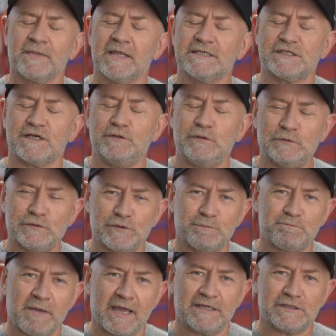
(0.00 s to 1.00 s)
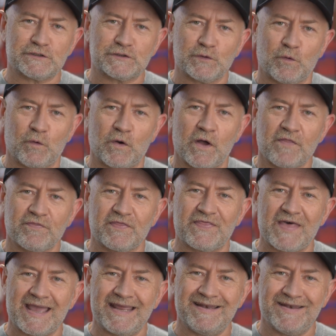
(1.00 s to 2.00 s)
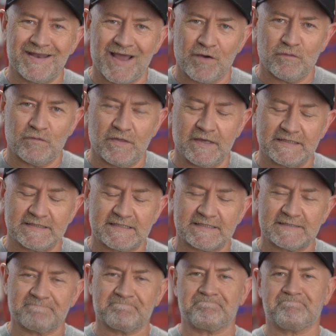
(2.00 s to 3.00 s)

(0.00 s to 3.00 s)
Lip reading: So you should make sure they know this.